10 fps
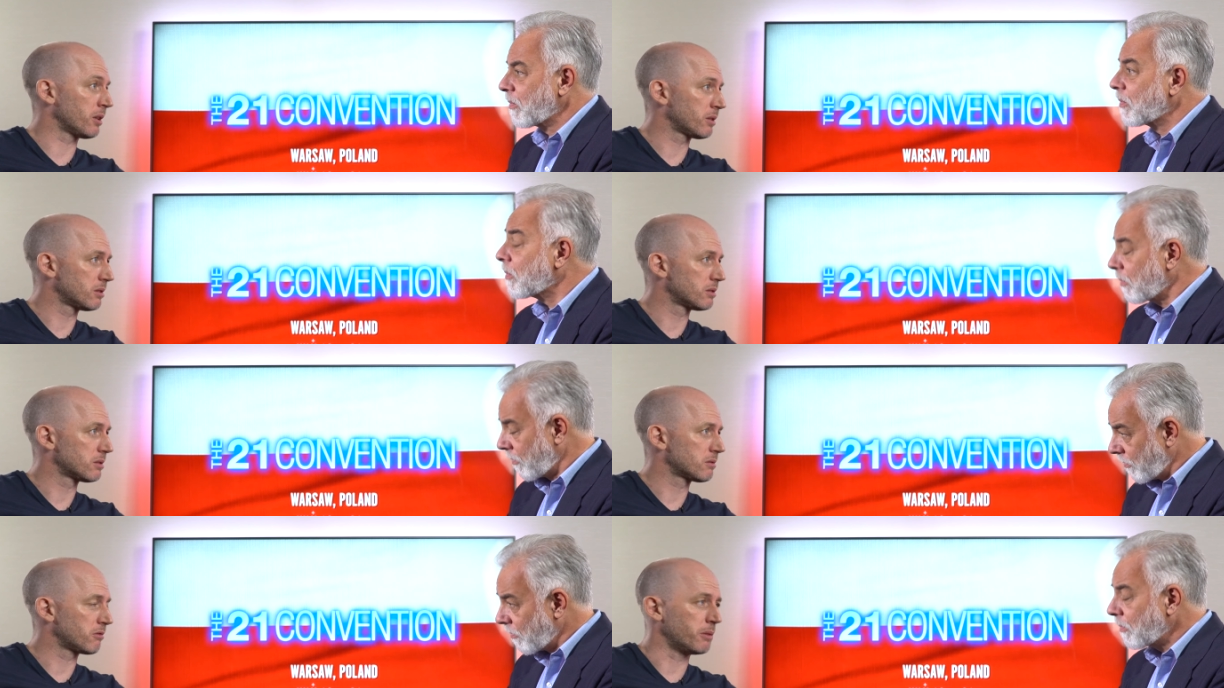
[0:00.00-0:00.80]
Speaker 1: now,
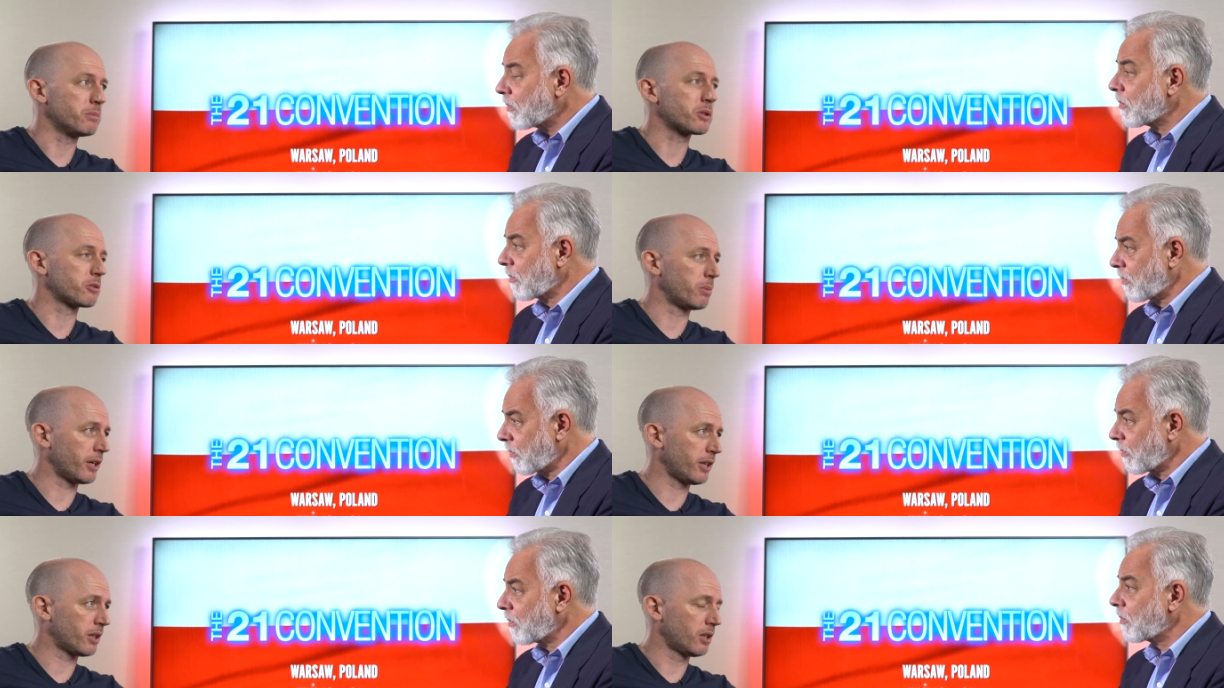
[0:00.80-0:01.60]
mm-hmm. writing books
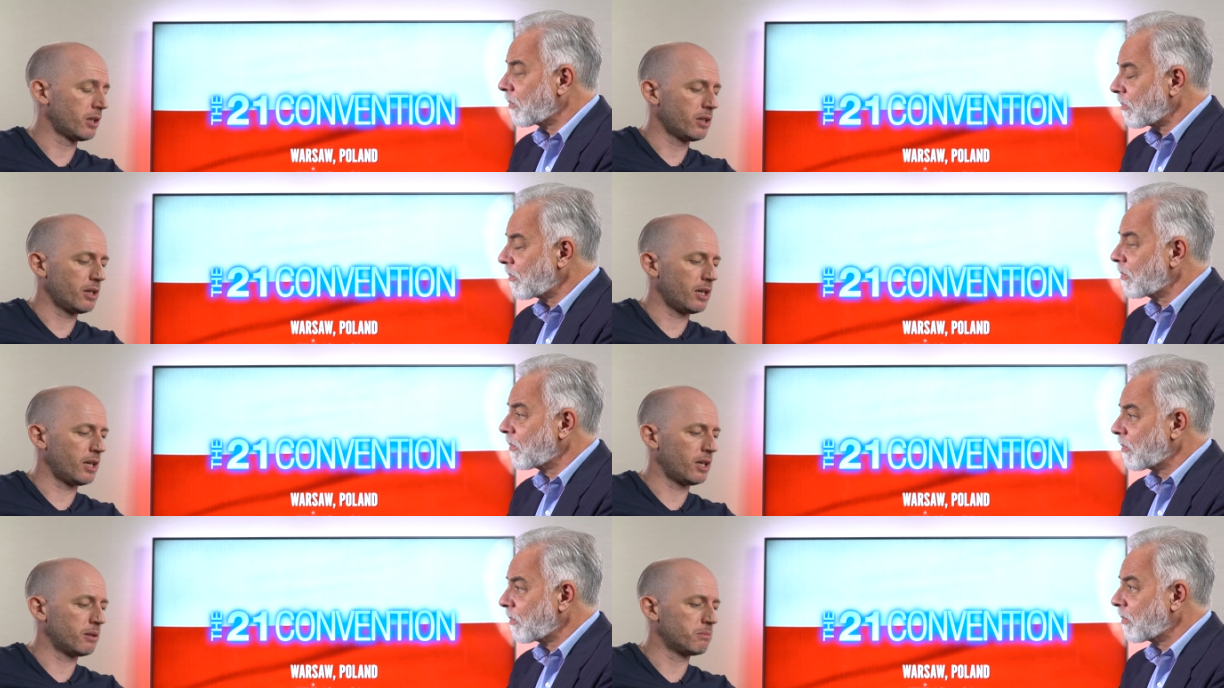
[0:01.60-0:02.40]
about it. Mm-hmm.
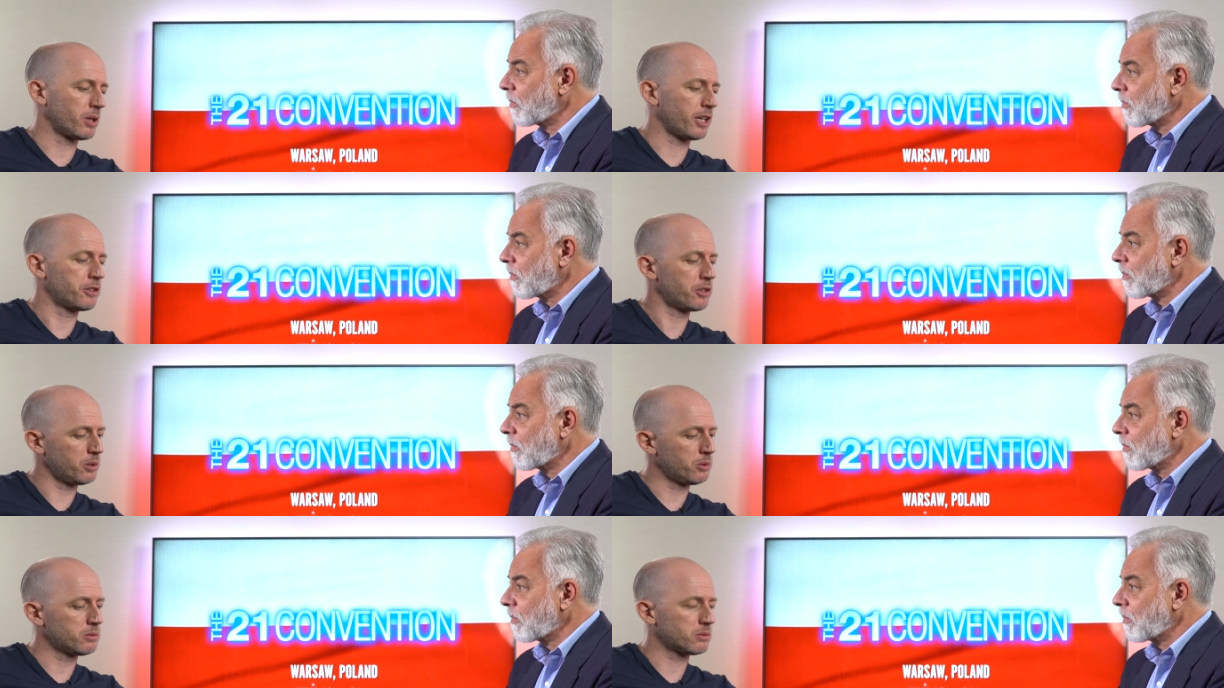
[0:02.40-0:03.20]
Um, but I
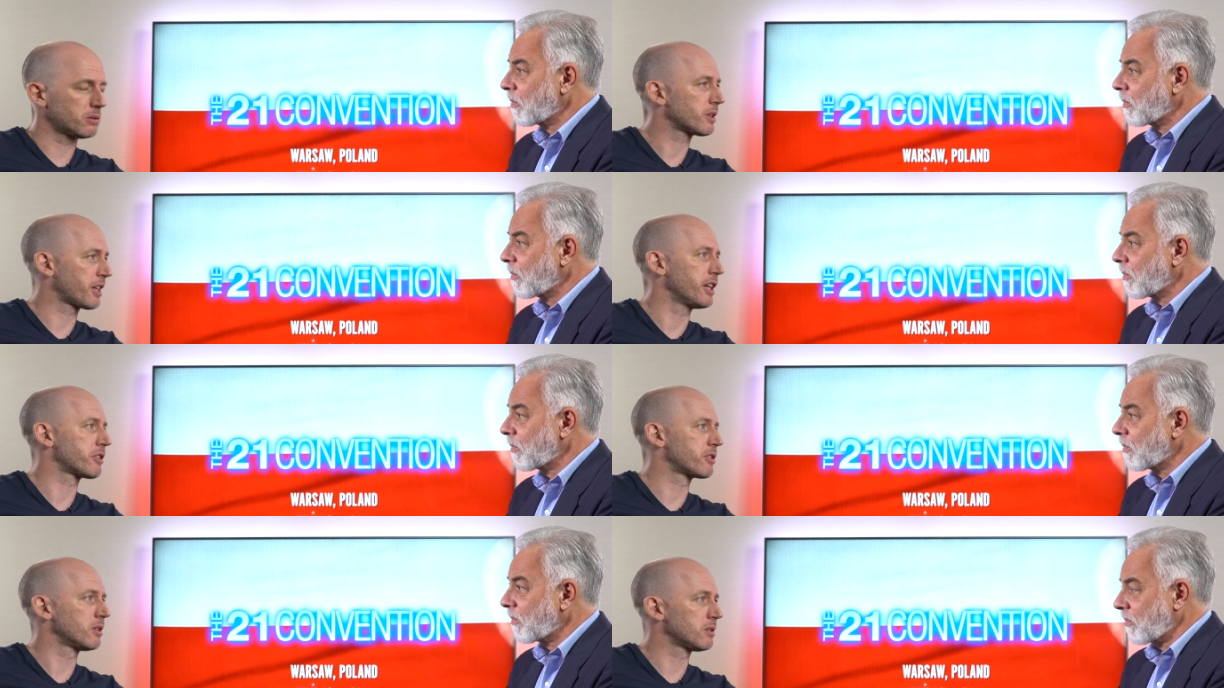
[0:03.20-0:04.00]
do
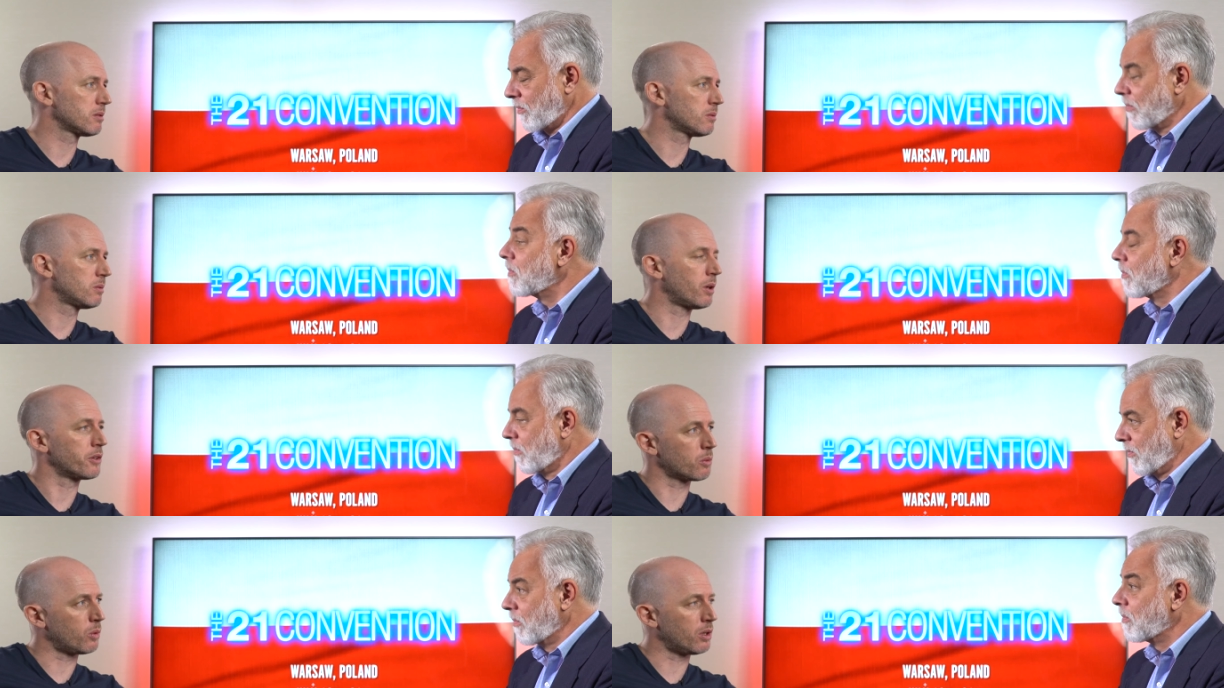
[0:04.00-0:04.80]
occasional
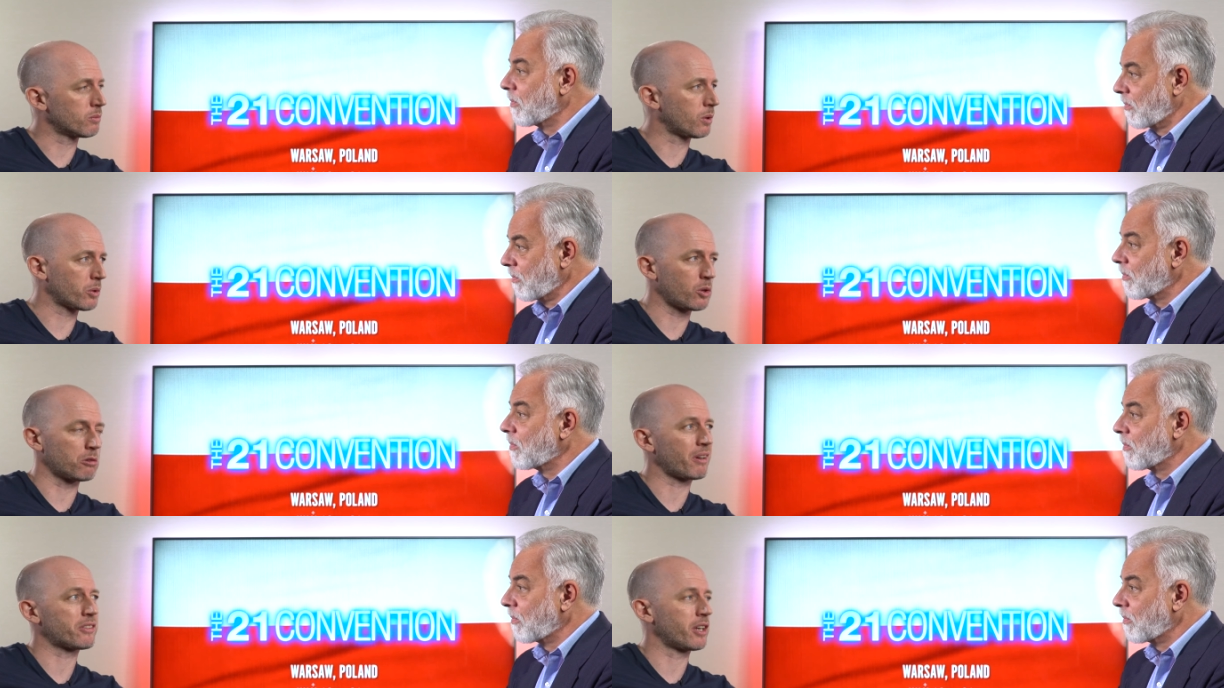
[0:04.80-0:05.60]
one to one, what we
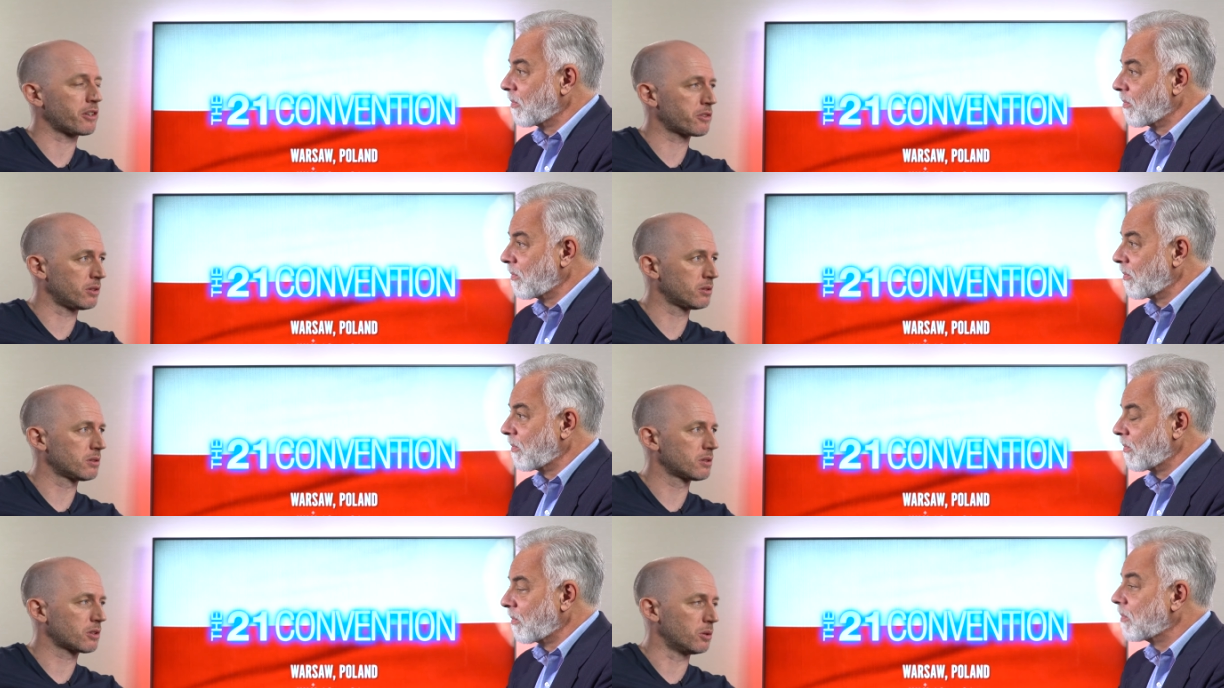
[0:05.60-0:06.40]
call residential
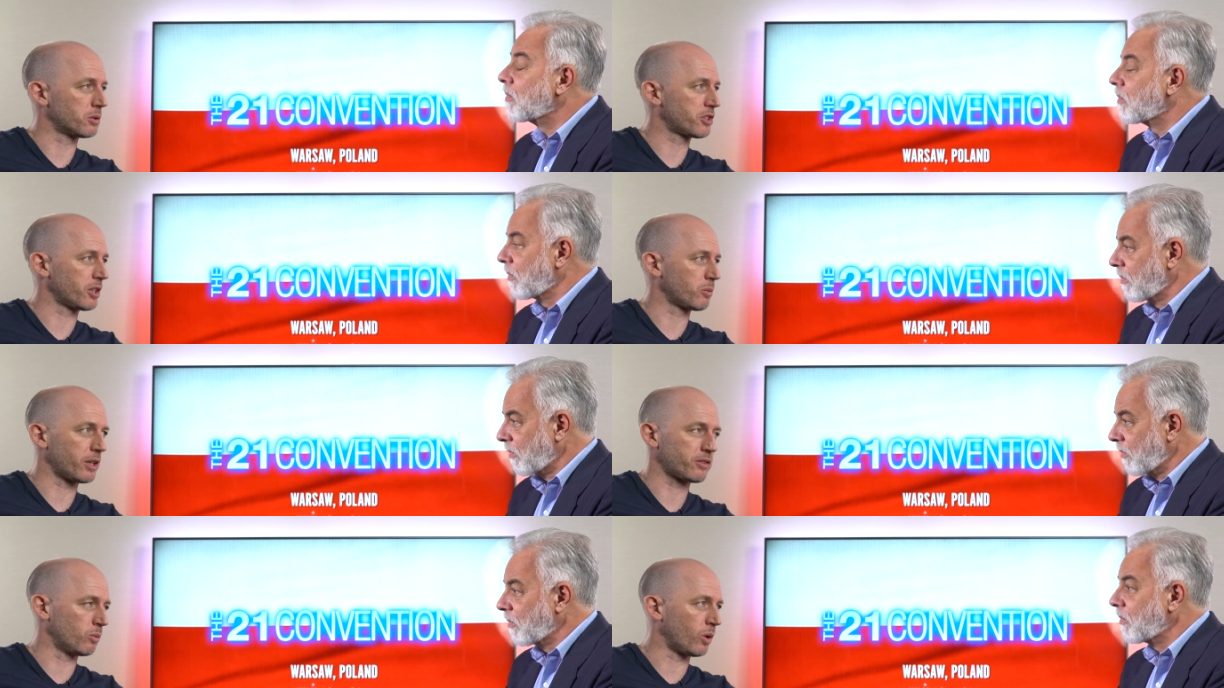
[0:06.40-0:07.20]
coaching, where it's a